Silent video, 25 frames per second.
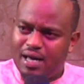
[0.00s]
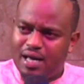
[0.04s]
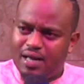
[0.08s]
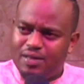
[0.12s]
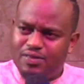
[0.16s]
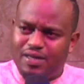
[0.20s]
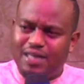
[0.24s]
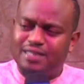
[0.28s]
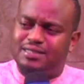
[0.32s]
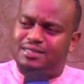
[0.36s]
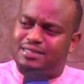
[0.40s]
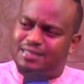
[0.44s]

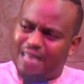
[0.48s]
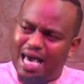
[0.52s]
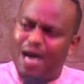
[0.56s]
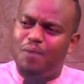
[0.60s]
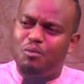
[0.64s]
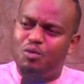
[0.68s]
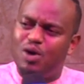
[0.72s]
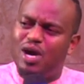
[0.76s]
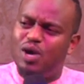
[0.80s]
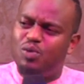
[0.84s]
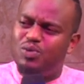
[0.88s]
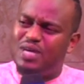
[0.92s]
The same
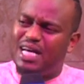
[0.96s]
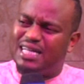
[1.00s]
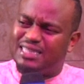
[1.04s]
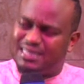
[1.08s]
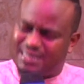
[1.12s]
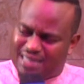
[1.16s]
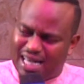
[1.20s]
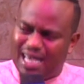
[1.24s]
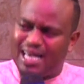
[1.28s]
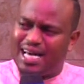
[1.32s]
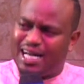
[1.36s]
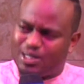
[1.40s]
way we are
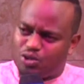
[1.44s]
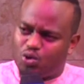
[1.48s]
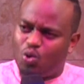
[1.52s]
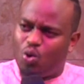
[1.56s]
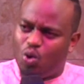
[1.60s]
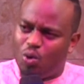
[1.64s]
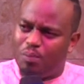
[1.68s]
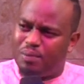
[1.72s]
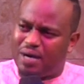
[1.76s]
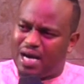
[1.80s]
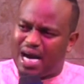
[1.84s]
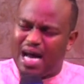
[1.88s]
staying at
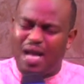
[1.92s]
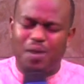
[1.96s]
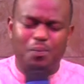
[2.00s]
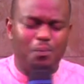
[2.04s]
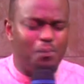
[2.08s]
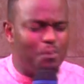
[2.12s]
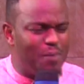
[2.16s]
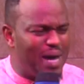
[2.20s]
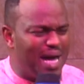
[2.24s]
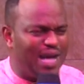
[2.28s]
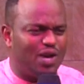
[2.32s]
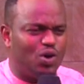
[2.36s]
home,
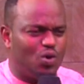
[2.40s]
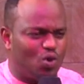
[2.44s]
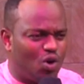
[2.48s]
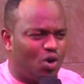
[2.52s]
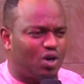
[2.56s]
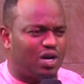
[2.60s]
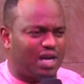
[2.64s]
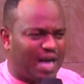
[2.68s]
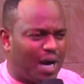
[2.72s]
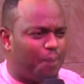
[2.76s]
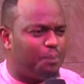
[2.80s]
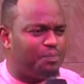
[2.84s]
can men
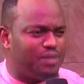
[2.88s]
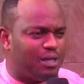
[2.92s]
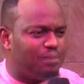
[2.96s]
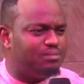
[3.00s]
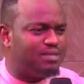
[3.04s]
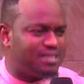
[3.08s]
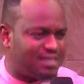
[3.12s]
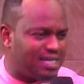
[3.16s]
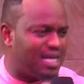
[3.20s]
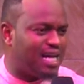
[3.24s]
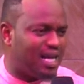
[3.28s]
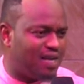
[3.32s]
lock up
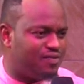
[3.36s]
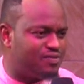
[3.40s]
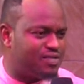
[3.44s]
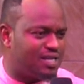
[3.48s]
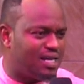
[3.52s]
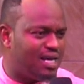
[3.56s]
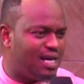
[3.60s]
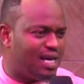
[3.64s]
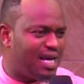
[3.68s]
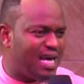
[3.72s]
themselves